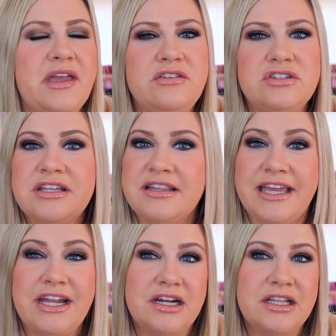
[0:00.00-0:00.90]
I usually
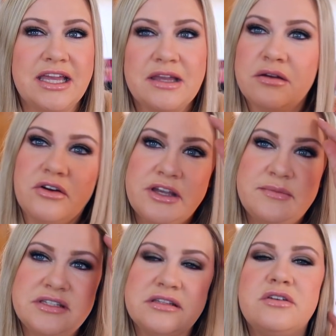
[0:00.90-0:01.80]
layer like
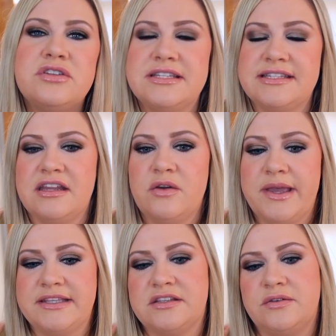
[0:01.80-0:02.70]
creams and lotions
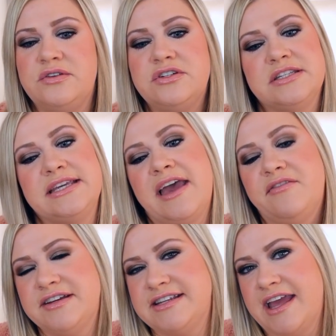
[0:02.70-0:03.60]
anyway, so usually
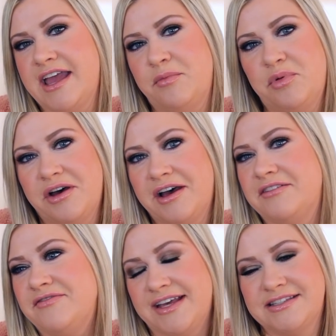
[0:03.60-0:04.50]
every day I put
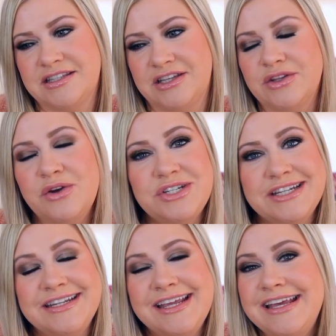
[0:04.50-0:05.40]
on Vaseline
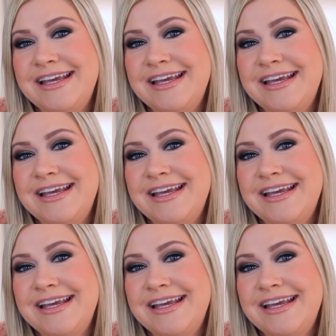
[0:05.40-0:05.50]
lotion